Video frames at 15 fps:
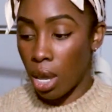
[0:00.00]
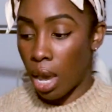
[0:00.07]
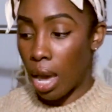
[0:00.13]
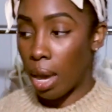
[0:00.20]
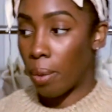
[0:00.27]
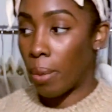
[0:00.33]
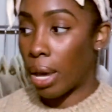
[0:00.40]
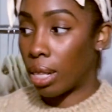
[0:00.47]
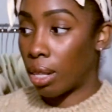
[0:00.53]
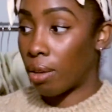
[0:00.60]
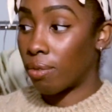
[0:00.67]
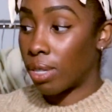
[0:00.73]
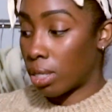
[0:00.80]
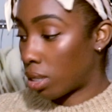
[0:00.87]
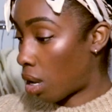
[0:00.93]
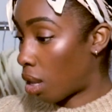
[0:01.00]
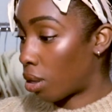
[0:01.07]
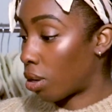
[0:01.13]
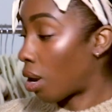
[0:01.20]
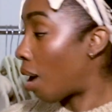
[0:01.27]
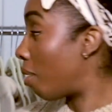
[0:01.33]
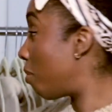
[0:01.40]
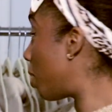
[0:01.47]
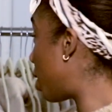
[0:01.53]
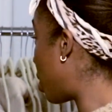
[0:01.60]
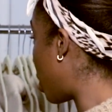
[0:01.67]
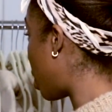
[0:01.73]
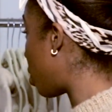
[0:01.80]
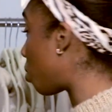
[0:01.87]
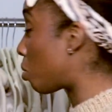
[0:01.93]
I love this color.
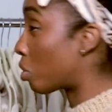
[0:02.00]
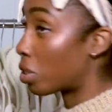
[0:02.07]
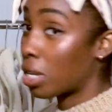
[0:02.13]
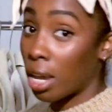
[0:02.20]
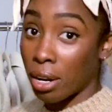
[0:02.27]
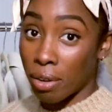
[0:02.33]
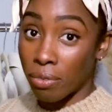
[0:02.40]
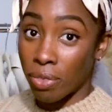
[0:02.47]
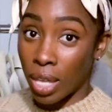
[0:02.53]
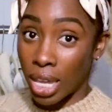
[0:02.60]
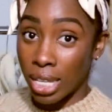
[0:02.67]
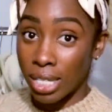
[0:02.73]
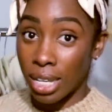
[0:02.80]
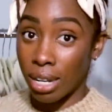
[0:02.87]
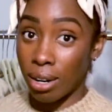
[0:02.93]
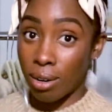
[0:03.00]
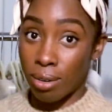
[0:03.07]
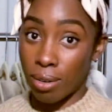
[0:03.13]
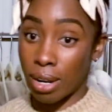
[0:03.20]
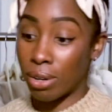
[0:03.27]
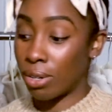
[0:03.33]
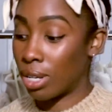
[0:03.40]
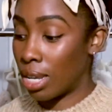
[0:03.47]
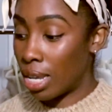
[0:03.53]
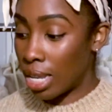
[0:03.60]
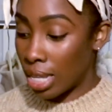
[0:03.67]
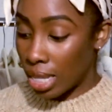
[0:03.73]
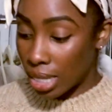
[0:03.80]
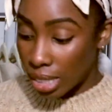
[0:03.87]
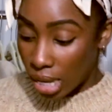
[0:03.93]
Obviously there's a ton of things that are around
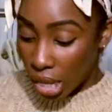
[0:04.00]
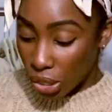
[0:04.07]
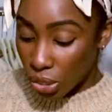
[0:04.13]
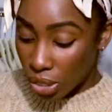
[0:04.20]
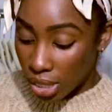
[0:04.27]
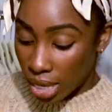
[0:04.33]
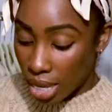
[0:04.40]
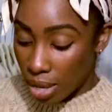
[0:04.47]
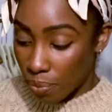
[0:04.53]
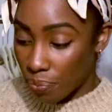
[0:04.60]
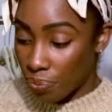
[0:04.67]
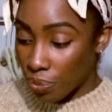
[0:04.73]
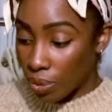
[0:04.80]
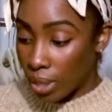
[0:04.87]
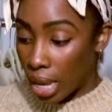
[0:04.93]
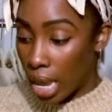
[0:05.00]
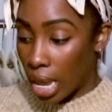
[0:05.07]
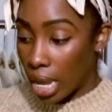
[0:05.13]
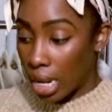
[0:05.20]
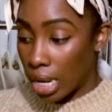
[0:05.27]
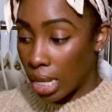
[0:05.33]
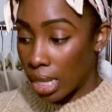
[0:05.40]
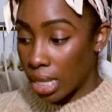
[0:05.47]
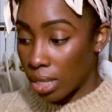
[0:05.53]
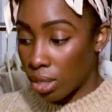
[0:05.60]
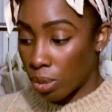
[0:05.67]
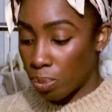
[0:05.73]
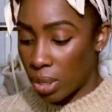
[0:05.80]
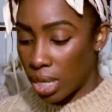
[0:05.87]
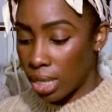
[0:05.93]
this color scheme, and
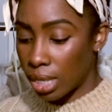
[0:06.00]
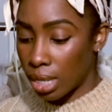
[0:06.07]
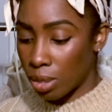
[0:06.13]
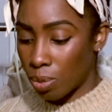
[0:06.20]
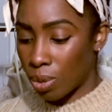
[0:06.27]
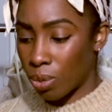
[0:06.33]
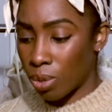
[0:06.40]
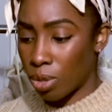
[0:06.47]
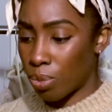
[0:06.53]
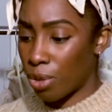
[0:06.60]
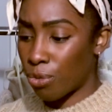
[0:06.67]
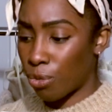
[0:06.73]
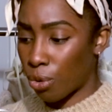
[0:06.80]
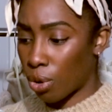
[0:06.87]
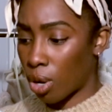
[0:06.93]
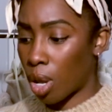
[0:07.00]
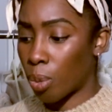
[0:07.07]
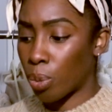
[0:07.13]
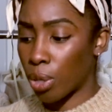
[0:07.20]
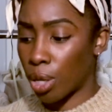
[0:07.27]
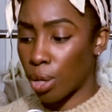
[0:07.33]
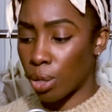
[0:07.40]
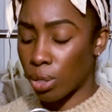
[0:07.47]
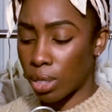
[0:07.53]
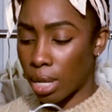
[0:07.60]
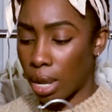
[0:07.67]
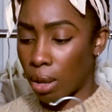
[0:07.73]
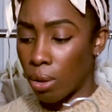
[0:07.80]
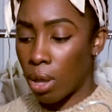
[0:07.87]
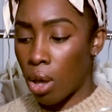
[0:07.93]
this piece has been with me for a couple years
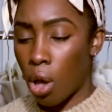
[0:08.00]
now.